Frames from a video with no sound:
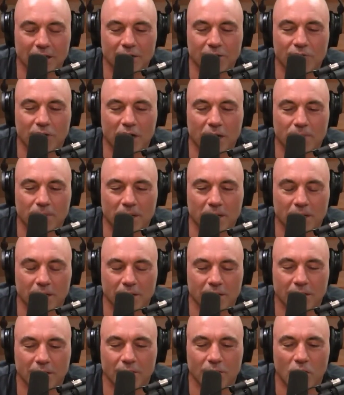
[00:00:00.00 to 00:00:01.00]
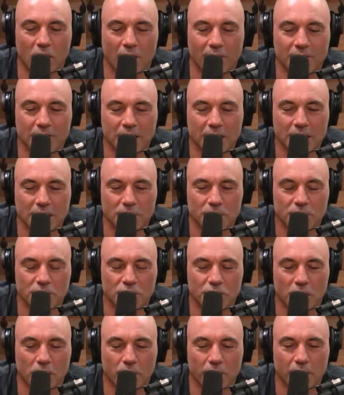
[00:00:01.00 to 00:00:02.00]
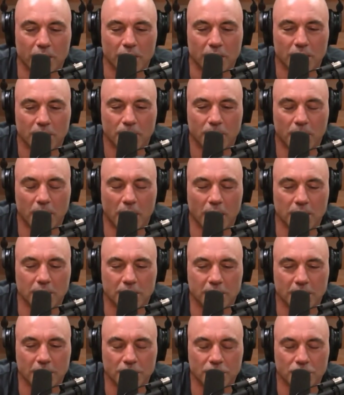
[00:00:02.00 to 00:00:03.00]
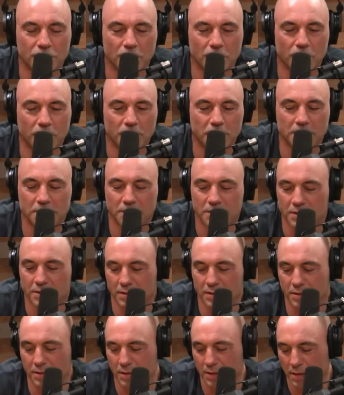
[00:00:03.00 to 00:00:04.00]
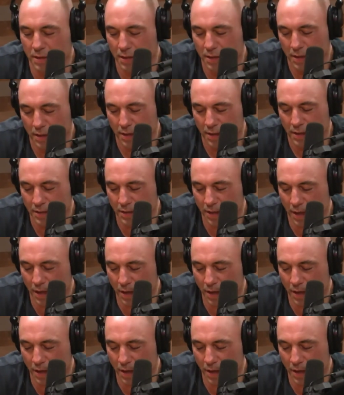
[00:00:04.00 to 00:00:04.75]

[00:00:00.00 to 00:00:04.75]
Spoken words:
He's right up there off stage with Joey. But on stage, Joey is just, he's on